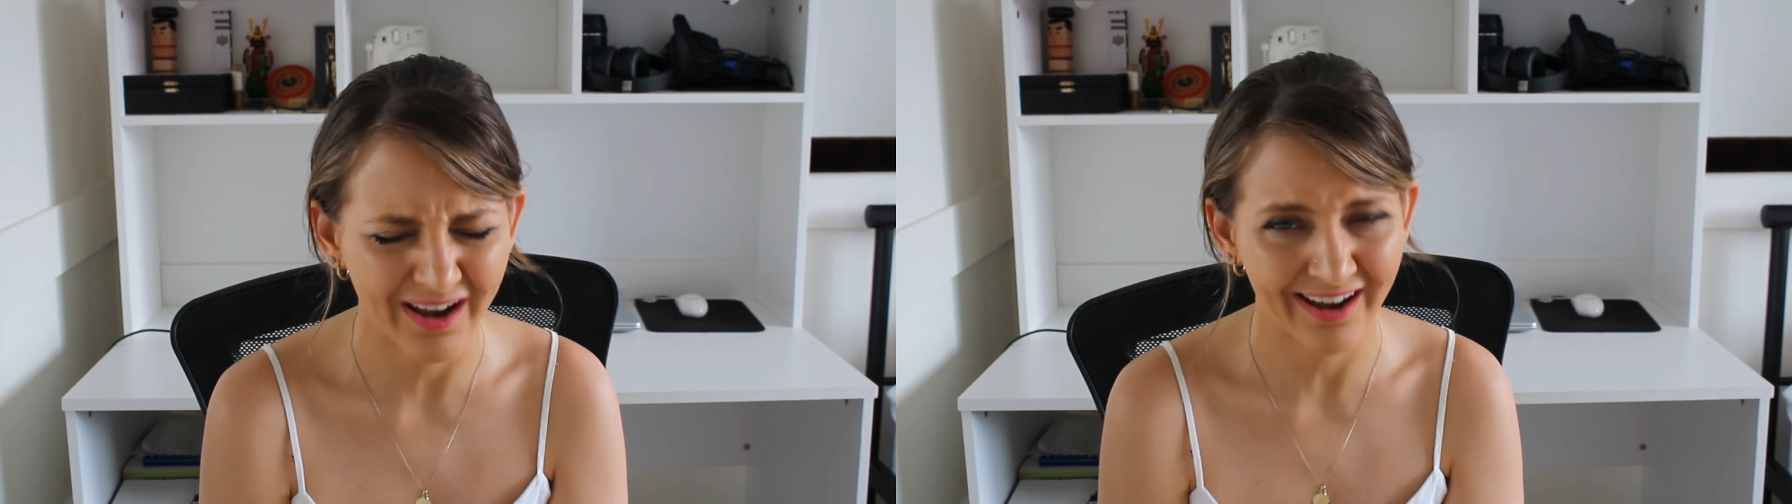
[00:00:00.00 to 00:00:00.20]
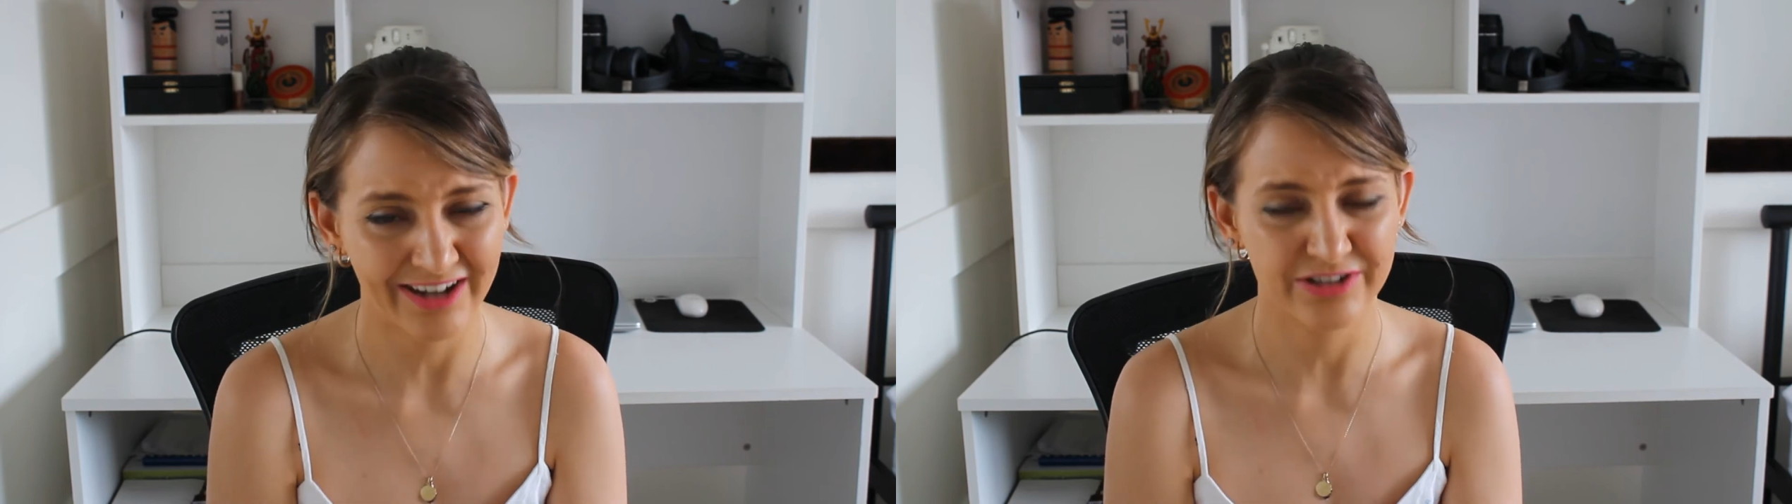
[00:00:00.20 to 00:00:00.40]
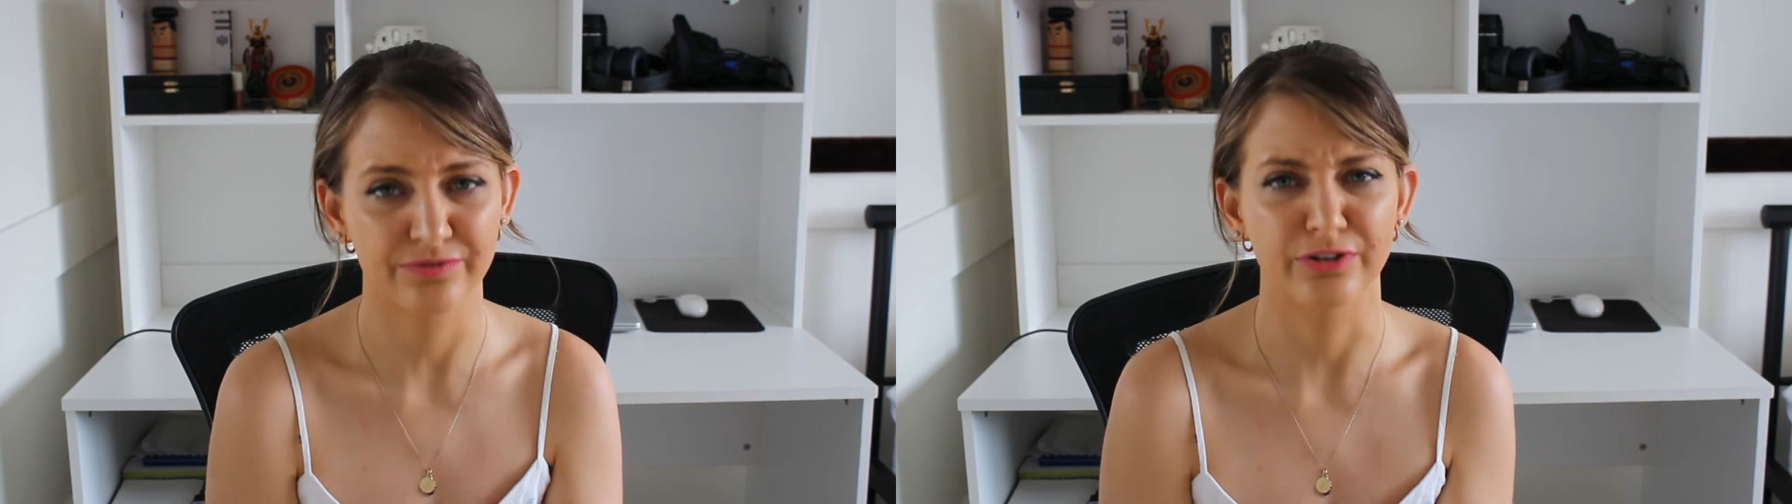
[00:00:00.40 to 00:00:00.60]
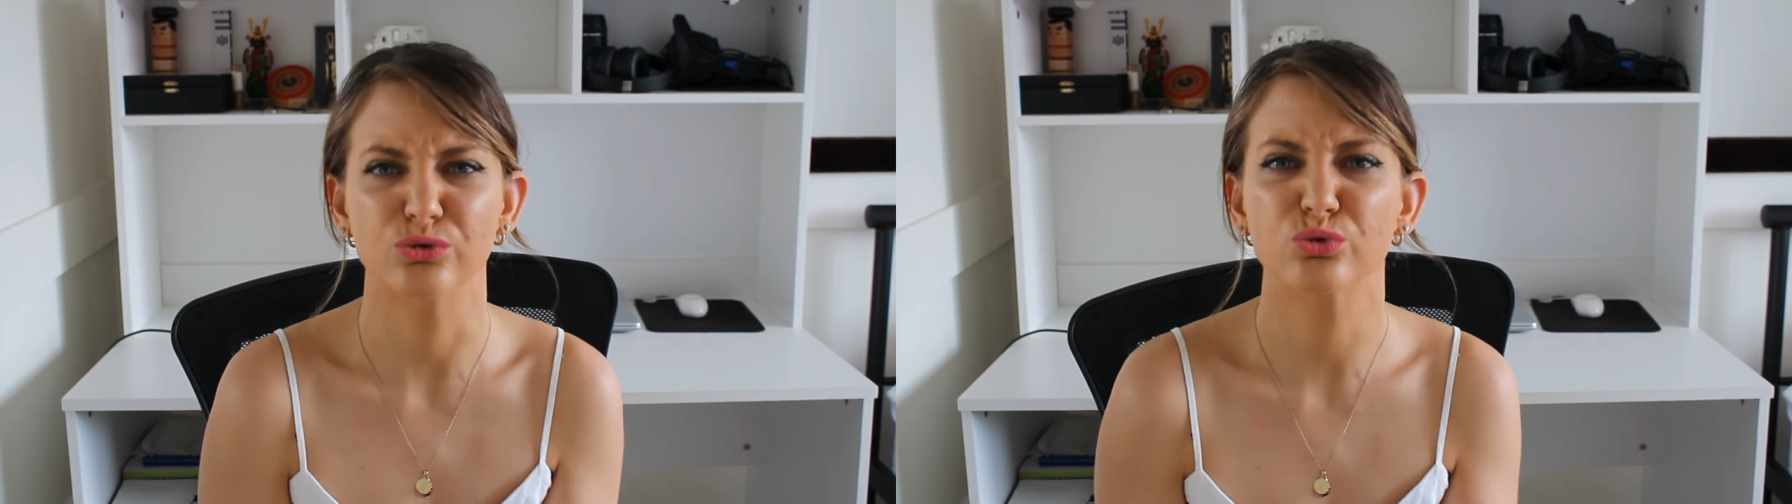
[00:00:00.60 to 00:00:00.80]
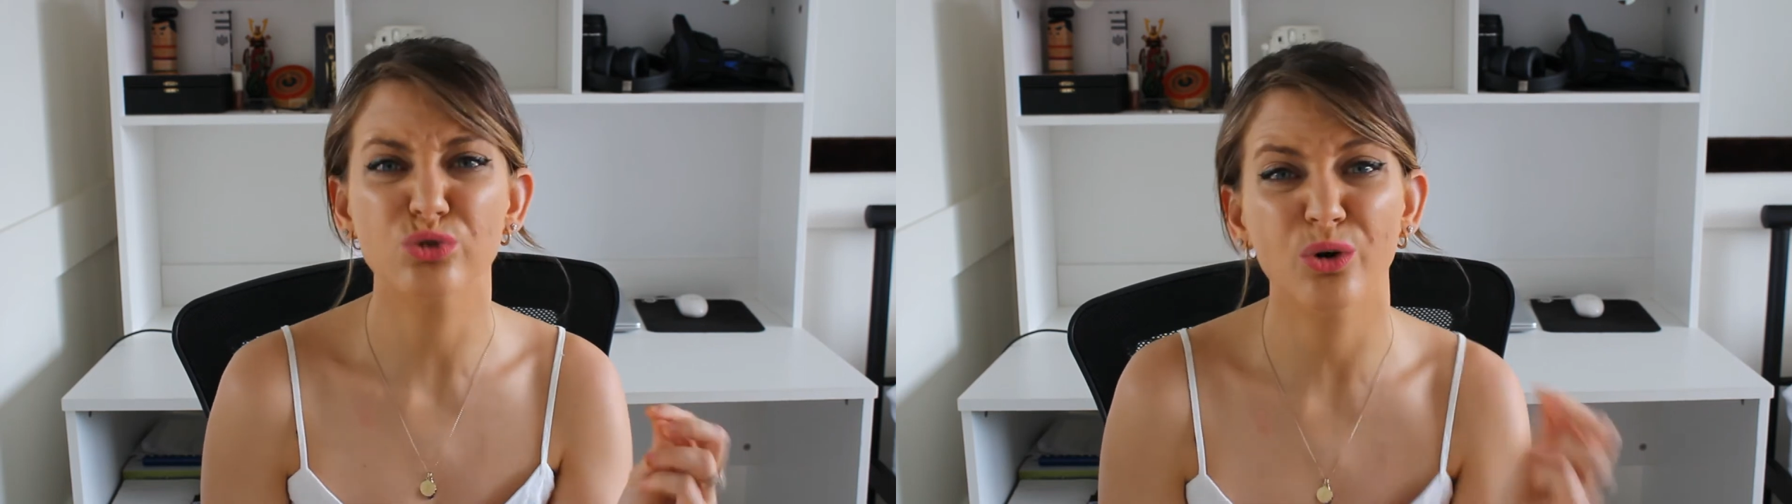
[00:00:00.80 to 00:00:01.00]
active and
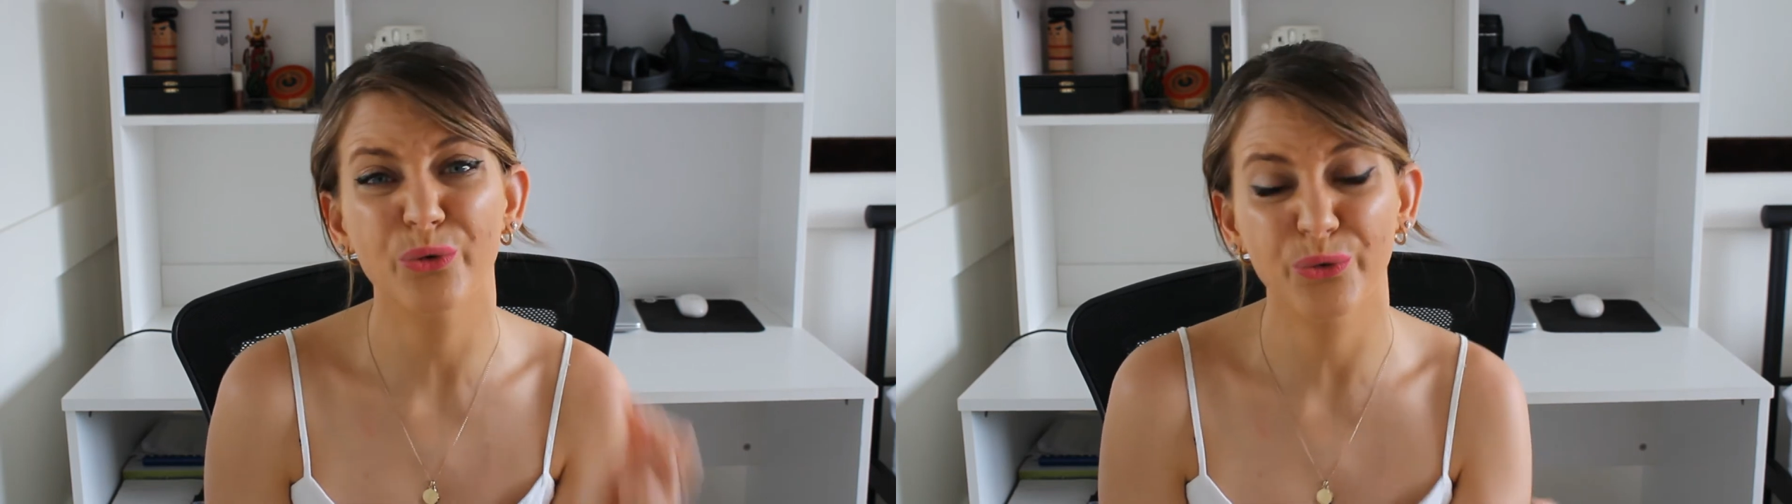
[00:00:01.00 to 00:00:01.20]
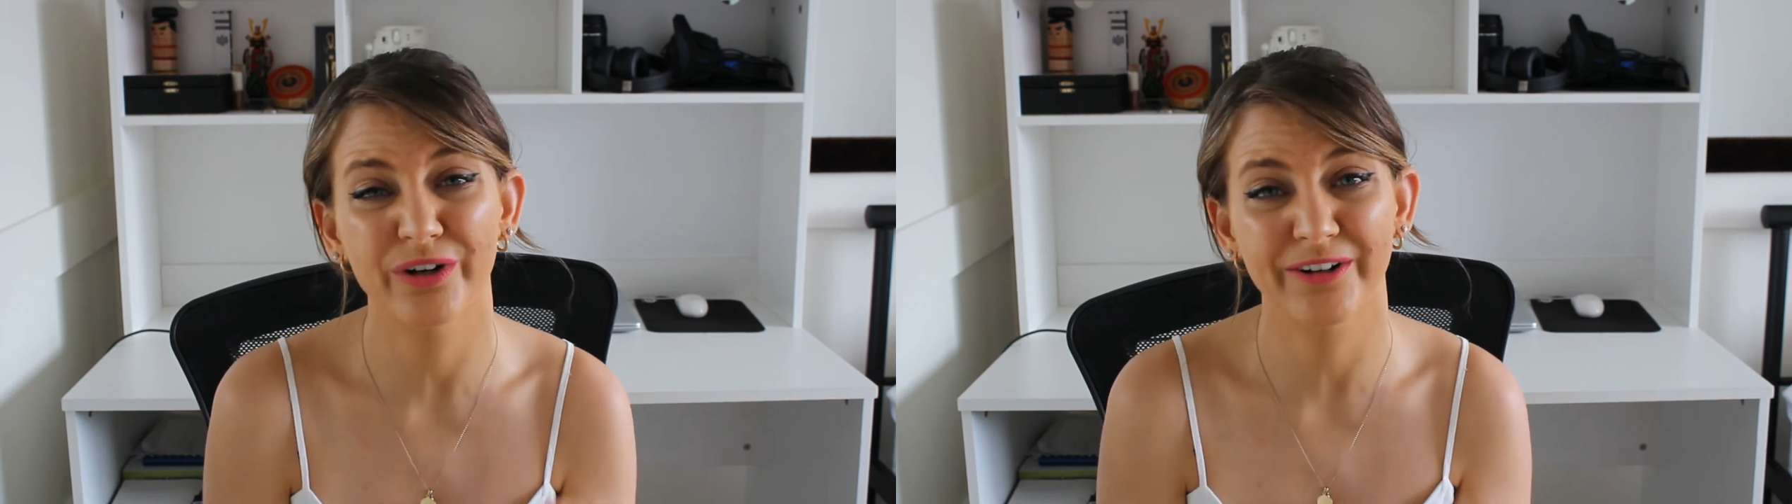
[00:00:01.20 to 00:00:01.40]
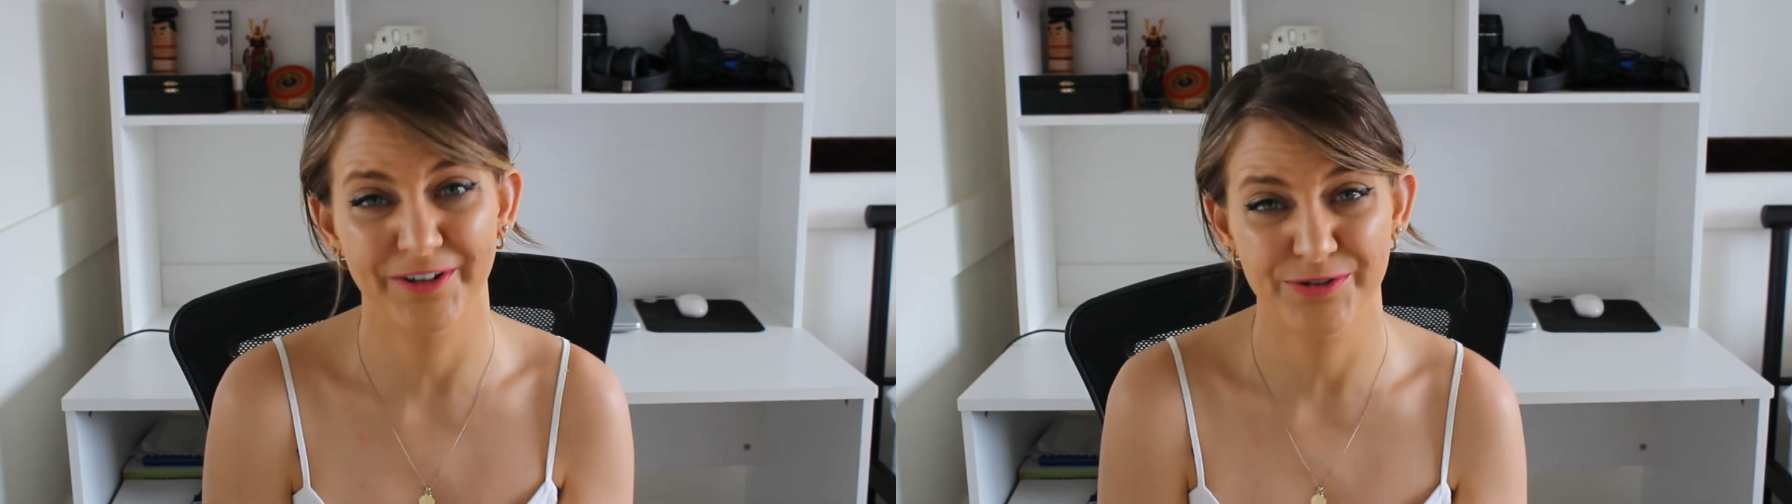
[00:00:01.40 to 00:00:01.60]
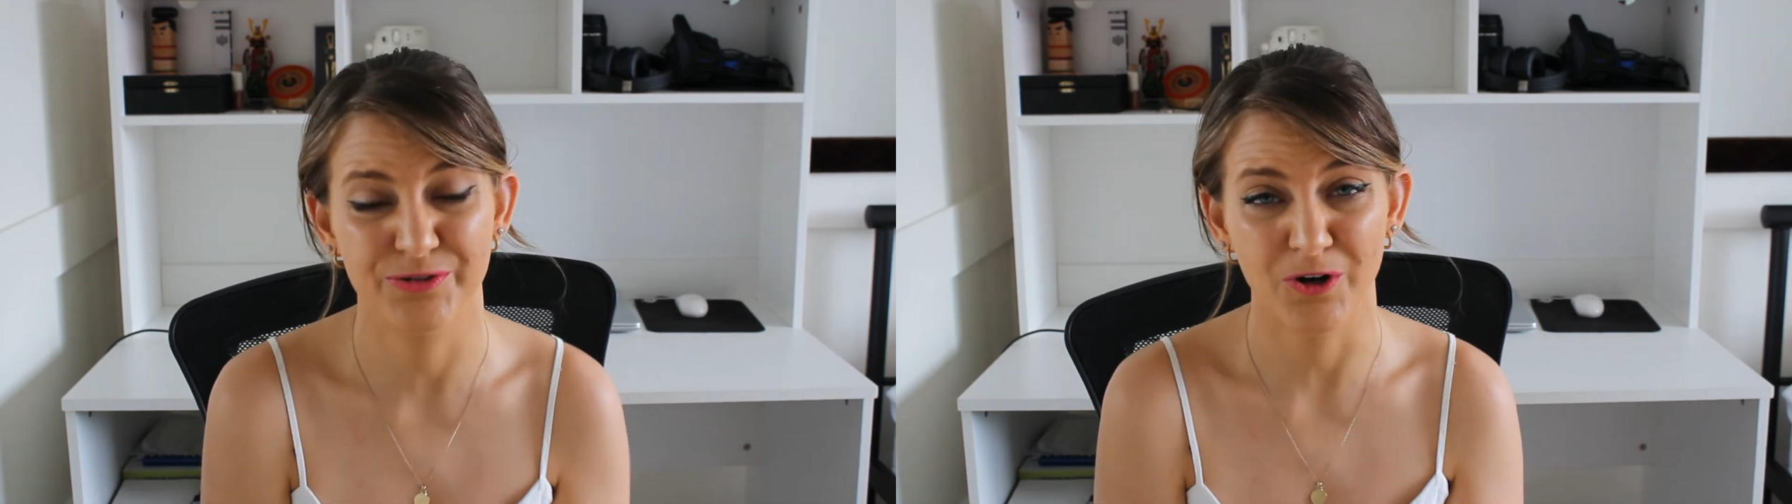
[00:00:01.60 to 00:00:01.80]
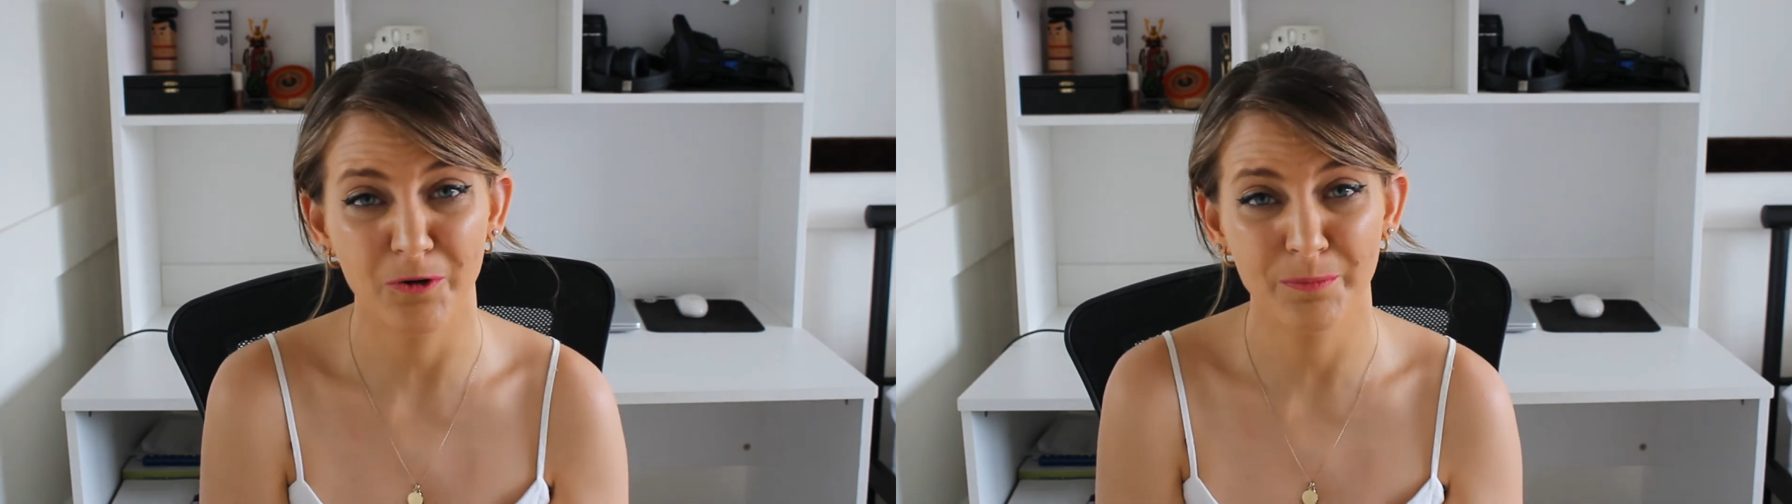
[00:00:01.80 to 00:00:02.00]
so good at its
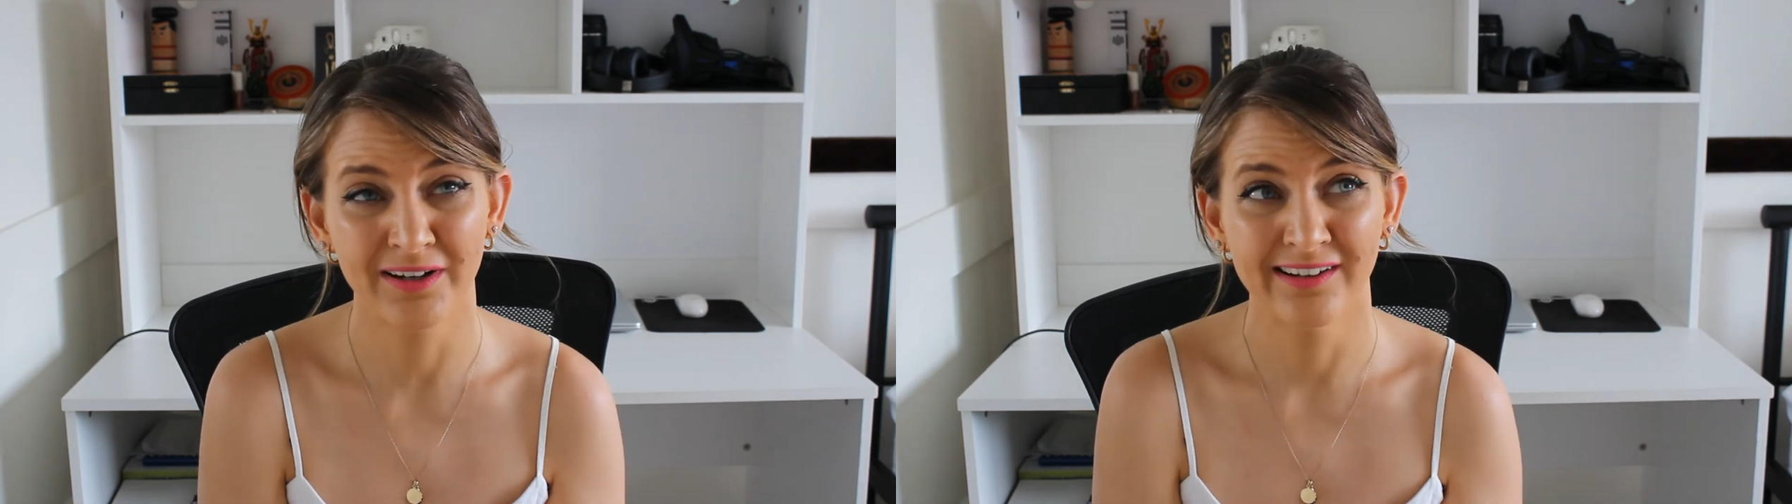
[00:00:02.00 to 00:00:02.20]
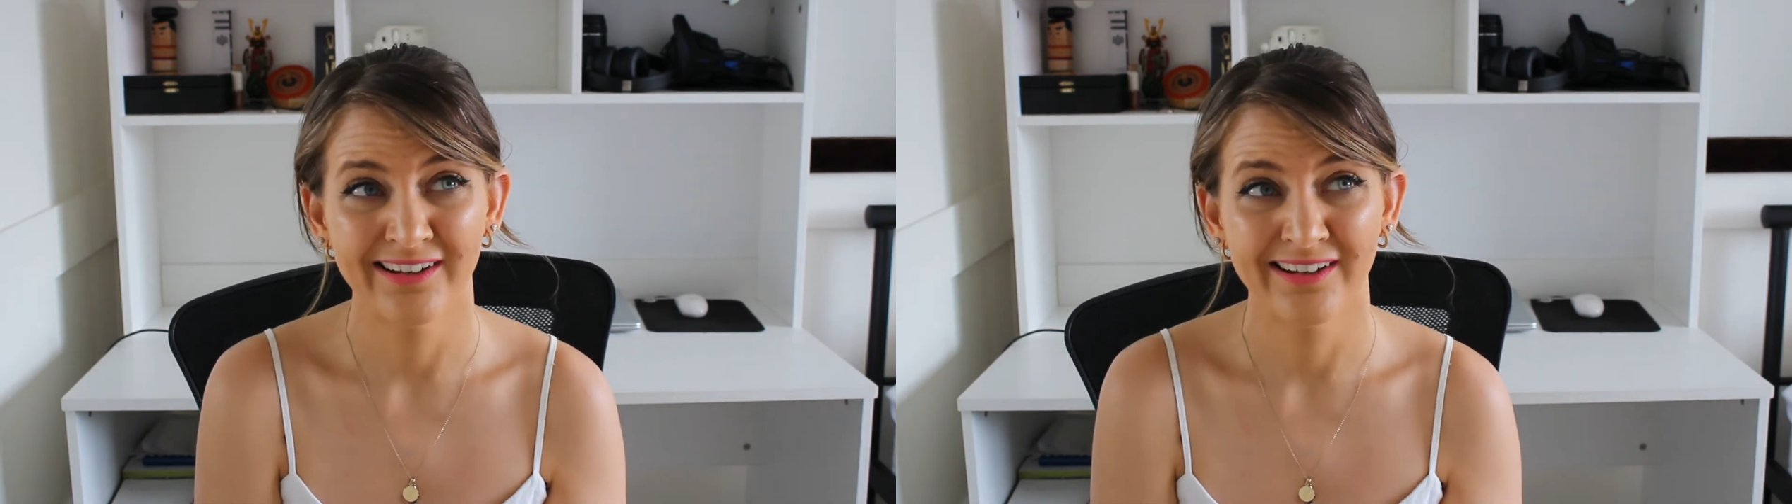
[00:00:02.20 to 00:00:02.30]
job,